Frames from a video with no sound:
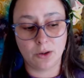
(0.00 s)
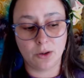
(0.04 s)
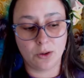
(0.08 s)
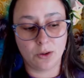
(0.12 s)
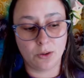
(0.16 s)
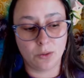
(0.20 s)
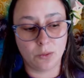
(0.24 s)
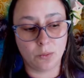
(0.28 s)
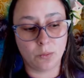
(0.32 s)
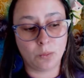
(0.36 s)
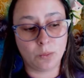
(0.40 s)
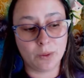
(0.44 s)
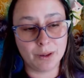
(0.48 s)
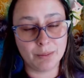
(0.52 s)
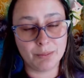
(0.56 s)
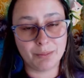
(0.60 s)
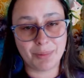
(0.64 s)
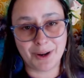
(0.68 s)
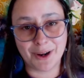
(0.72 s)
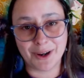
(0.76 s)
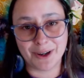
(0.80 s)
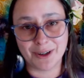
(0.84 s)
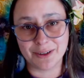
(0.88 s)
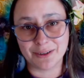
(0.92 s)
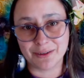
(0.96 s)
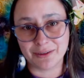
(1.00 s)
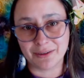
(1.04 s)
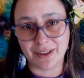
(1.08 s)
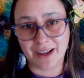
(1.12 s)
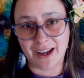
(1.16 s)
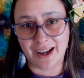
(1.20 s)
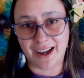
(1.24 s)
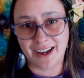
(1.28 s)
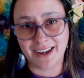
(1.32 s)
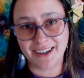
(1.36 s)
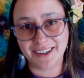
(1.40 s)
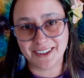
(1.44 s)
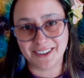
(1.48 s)
one part of
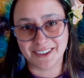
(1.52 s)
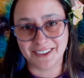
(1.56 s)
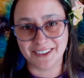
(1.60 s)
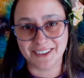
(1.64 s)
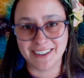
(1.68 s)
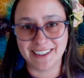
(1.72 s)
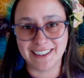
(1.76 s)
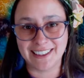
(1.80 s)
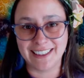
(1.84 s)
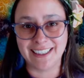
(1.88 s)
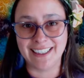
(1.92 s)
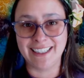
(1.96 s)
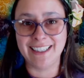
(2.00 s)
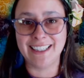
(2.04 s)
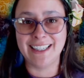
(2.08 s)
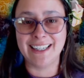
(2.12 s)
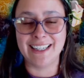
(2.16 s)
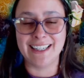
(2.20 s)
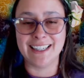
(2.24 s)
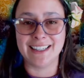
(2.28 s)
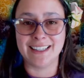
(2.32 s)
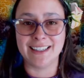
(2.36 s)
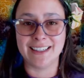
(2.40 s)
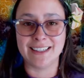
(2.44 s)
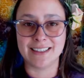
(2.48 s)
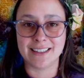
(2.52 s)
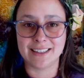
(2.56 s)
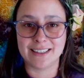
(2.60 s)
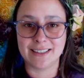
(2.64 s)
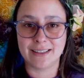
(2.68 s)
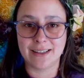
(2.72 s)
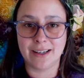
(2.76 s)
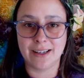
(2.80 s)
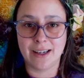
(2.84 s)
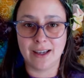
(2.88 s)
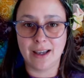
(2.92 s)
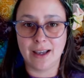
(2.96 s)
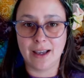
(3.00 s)
that currently is
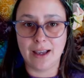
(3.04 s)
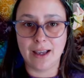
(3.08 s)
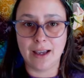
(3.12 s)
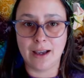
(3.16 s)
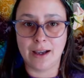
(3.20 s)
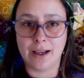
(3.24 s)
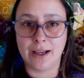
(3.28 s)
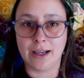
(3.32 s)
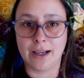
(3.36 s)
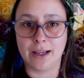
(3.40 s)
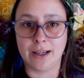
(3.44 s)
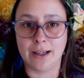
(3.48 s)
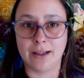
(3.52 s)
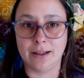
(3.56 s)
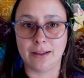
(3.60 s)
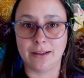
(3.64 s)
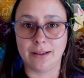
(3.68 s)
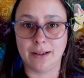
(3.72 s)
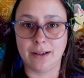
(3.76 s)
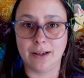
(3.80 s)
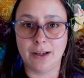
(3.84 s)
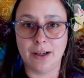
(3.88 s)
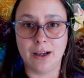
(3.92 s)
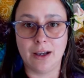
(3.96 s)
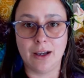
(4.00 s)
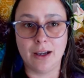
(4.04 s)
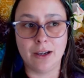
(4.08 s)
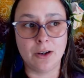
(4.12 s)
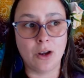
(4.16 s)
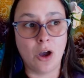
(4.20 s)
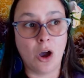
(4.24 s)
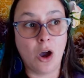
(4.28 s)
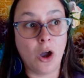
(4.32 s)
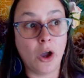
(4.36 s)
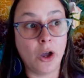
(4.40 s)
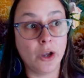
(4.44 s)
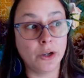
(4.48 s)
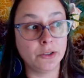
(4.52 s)
an
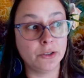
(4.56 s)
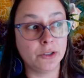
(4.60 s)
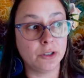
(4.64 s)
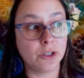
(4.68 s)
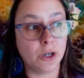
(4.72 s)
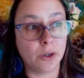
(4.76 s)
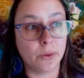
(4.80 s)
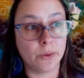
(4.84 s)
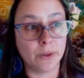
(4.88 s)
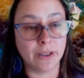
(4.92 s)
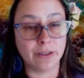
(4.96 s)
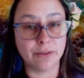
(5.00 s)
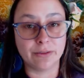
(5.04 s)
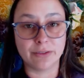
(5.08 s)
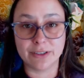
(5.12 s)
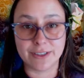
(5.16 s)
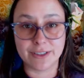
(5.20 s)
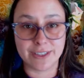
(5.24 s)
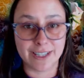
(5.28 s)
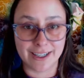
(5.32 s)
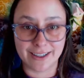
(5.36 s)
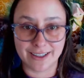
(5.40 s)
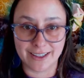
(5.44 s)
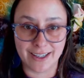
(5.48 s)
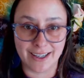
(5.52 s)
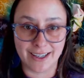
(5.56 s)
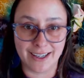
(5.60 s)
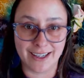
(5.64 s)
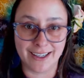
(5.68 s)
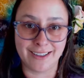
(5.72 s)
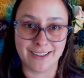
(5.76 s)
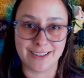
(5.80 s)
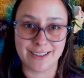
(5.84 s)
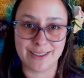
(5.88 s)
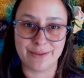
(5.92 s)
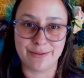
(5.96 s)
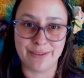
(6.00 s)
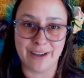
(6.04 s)
ongoing for
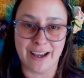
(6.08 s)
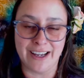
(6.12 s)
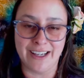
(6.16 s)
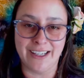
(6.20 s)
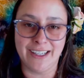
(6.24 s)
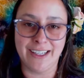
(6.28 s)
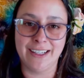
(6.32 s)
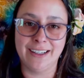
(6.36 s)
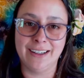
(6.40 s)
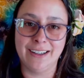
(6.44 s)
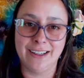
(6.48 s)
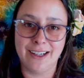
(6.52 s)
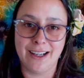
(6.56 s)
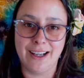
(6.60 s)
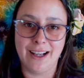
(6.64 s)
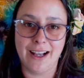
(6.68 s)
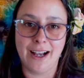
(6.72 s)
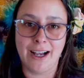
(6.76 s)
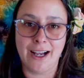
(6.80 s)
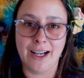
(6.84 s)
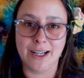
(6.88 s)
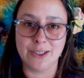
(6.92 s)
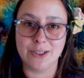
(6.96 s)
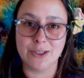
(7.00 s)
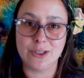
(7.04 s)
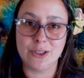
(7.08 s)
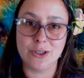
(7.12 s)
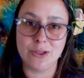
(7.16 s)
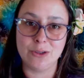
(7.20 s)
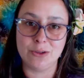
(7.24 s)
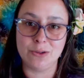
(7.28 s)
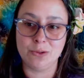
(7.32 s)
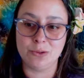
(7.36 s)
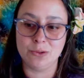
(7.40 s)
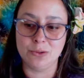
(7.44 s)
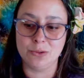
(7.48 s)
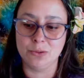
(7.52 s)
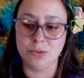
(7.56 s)
decades fight
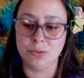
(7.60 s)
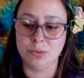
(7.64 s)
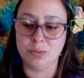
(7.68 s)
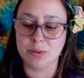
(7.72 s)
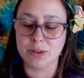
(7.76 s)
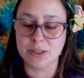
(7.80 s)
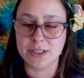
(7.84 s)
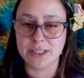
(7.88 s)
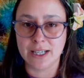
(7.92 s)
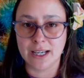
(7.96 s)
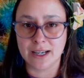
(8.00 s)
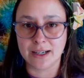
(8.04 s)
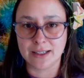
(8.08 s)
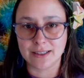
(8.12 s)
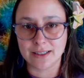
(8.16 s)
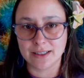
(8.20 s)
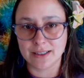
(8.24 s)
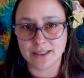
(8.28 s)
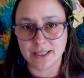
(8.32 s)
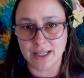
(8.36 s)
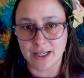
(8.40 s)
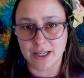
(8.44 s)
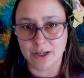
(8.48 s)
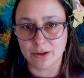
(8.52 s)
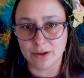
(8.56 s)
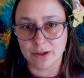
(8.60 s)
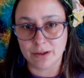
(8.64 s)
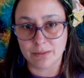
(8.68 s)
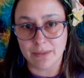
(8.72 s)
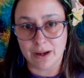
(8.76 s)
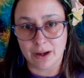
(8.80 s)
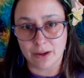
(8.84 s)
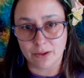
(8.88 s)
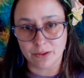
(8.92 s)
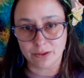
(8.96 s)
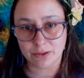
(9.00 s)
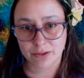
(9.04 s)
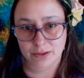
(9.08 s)
to protect a sacred
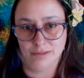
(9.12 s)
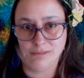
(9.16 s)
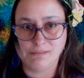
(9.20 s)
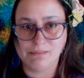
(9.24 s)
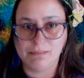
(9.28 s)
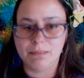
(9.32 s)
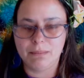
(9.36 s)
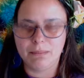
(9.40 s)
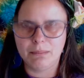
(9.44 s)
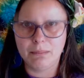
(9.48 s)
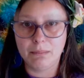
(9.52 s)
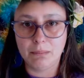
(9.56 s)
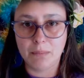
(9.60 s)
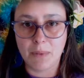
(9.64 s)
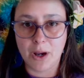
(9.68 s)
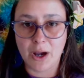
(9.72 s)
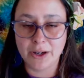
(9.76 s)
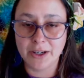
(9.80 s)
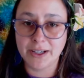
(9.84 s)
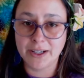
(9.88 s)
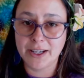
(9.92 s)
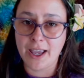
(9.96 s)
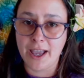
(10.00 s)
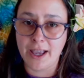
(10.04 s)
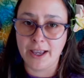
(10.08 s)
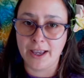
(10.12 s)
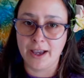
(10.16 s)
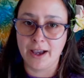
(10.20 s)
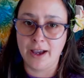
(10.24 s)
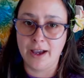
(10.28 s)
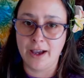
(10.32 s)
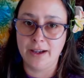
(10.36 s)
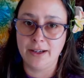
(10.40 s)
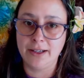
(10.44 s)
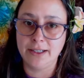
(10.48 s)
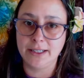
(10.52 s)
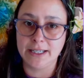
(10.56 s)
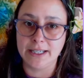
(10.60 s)
mountain. Mauna
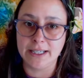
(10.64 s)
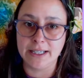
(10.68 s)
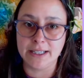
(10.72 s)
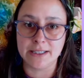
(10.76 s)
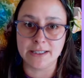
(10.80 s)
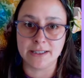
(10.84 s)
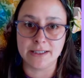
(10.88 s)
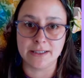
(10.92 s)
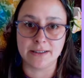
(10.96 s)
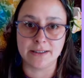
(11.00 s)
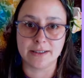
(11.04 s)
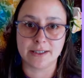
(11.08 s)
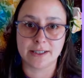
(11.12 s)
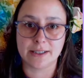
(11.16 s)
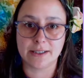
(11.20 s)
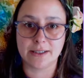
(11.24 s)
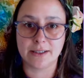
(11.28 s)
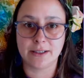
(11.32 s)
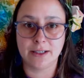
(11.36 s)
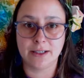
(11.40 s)
Kea is